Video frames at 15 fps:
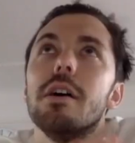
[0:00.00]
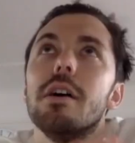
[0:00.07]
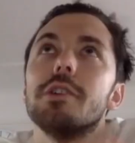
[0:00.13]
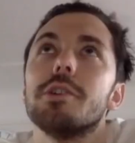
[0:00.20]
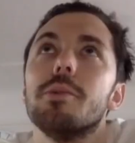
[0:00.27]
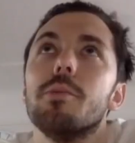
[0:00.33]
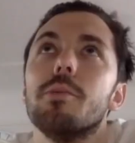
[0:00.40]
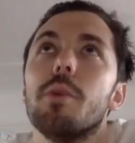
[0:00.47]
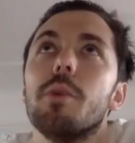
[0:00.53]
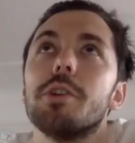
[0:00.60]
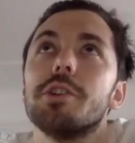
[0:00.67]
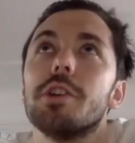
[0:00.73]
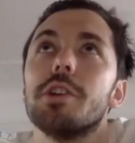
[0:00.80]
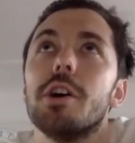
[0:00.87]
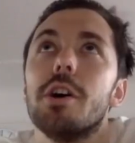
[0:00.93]
So
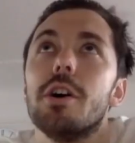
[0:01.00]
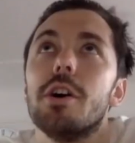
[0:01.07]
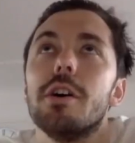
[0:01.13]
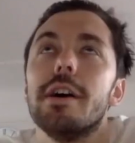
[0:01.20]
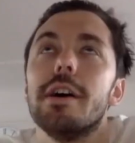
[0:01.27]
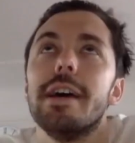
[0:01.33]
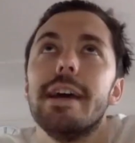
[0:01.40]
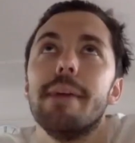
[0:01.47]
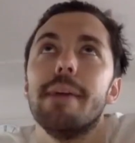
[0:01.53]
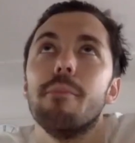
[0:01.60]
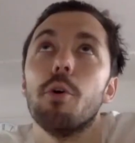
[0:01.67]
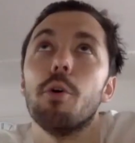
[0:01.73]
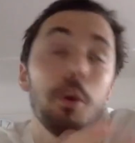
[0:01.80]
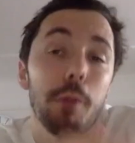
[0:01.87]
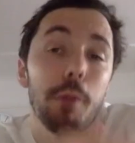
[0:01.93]
watching our
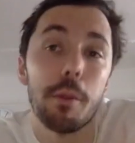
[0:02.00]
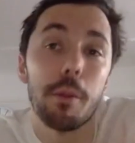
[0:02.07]
upcoming